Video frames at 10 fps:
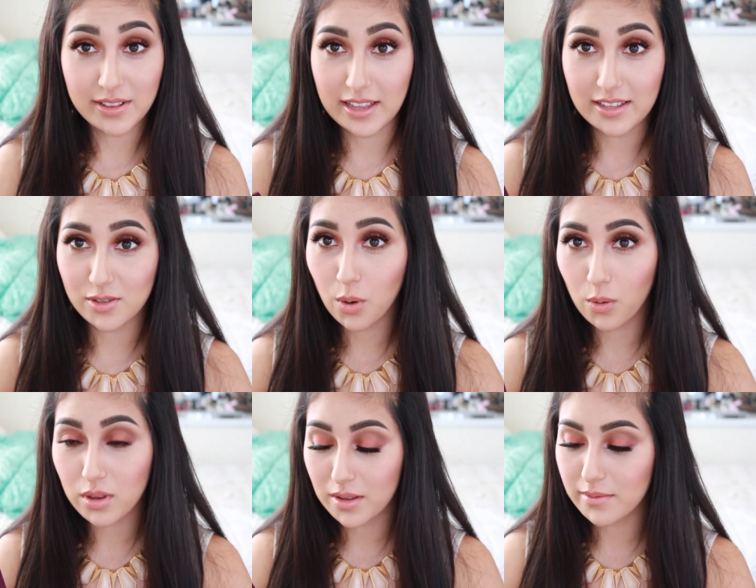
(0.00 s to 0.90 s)
like
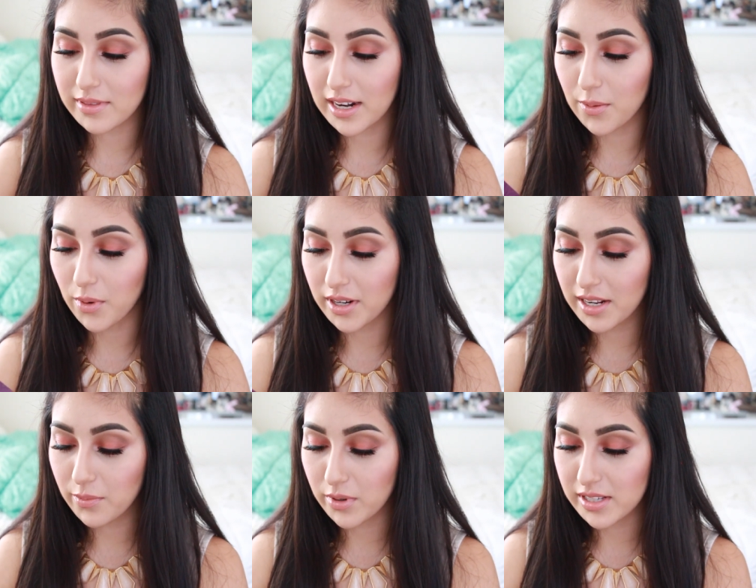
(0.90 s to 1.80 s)
told them that I
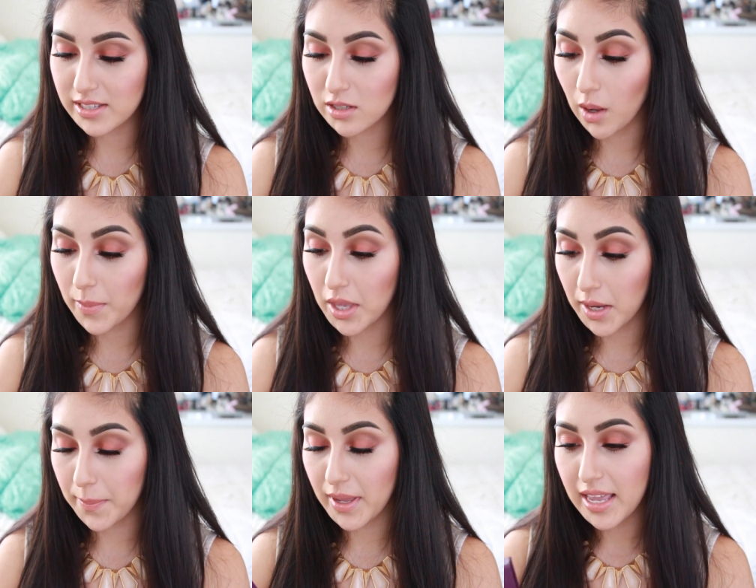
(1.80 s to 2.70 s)
wanted was Doll Me
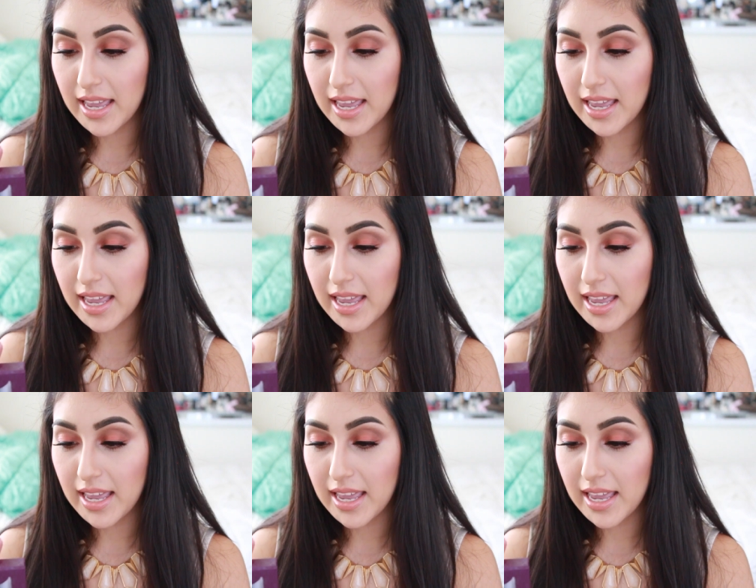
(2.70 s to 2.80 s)
Up,